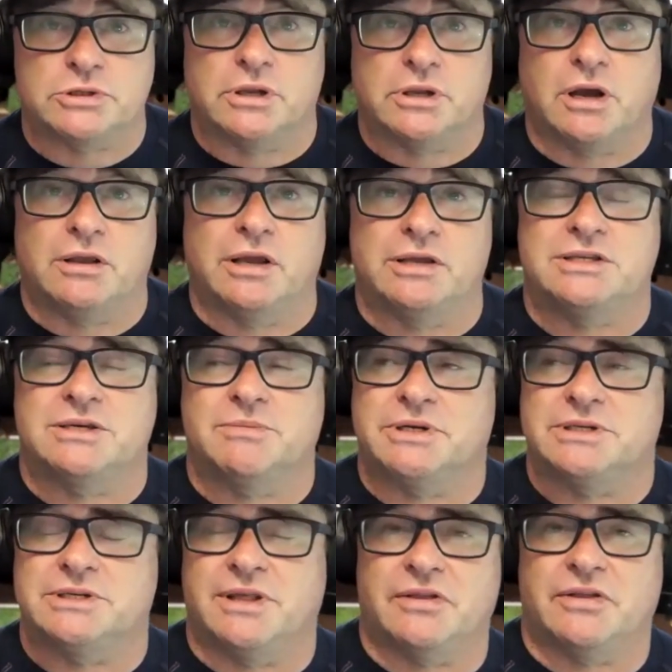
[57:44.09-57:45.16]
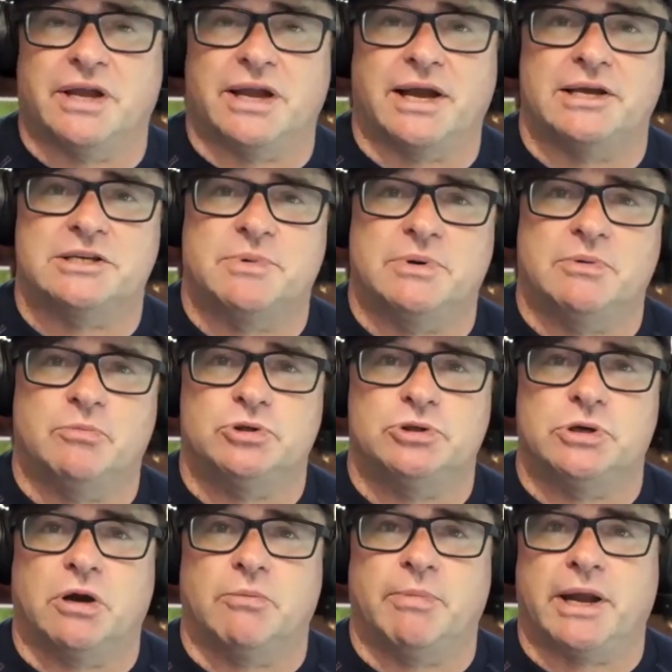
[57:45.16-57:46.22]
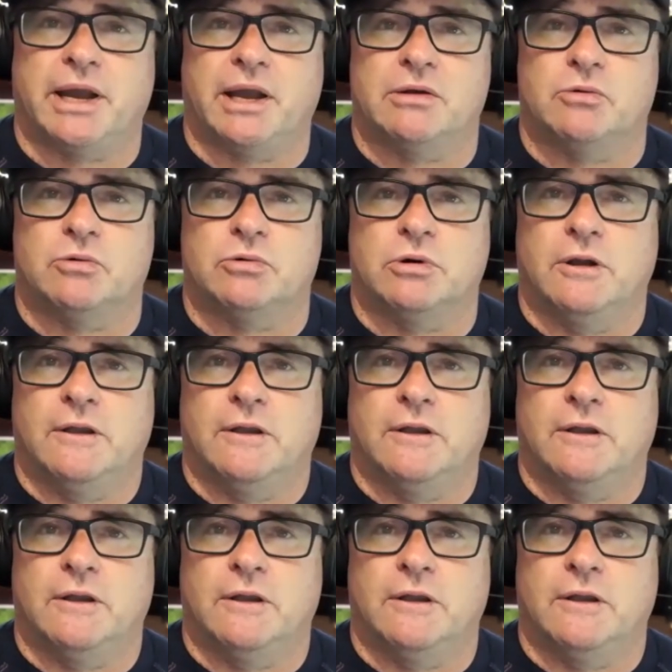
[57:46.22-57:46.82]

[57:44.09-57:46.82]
And somebody the other day asked me, would you go back out, or